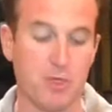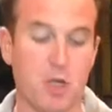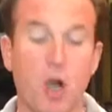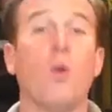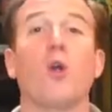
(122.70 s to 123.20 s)
a
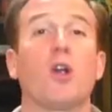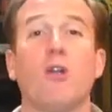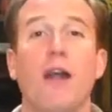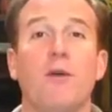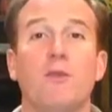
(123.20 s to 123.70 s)

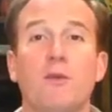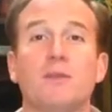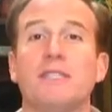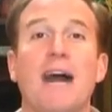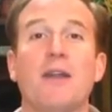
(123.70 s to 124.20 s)
coworker out that
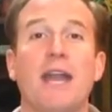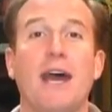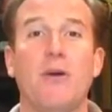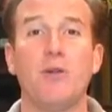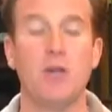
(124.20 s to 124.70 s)
was down and
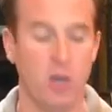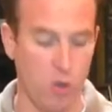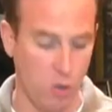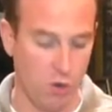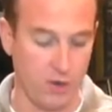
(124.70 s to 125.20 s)
out,
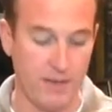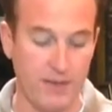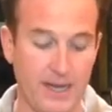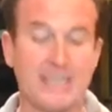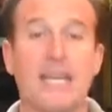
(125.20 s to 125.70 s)
or give
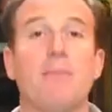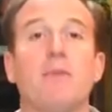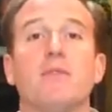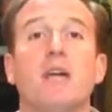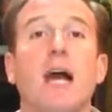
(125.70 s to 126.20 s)
me an example
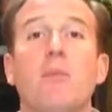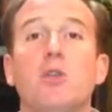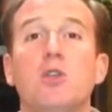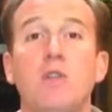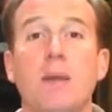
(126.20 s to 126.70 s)
of a time
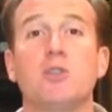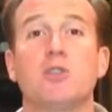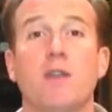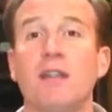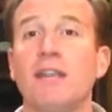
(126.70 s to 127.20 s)
when you
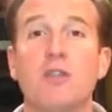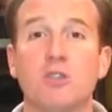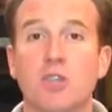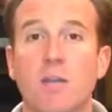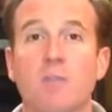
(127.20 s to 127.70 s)
demonstrated
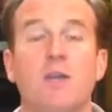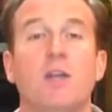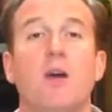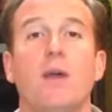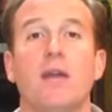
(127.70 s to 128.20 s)
leadership, you
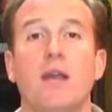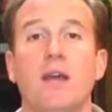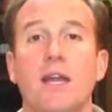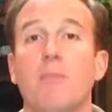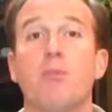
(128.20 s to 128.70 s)
know,
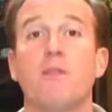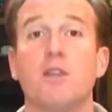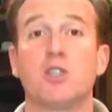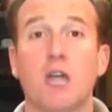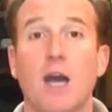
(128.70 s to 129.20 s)
in a
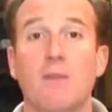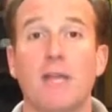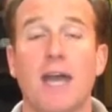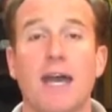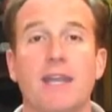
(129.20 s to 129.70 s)
previous job that
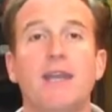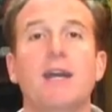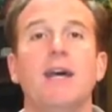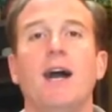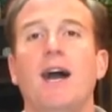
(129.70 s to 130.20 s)
you
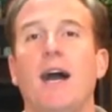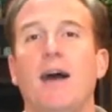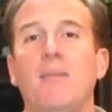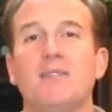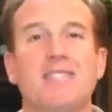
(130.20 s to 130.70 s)

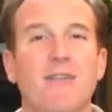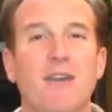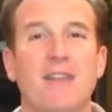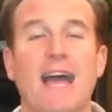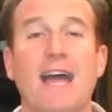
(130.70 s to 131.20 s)
had, stuff
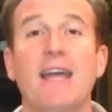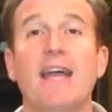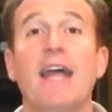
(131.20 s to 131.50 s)
like that.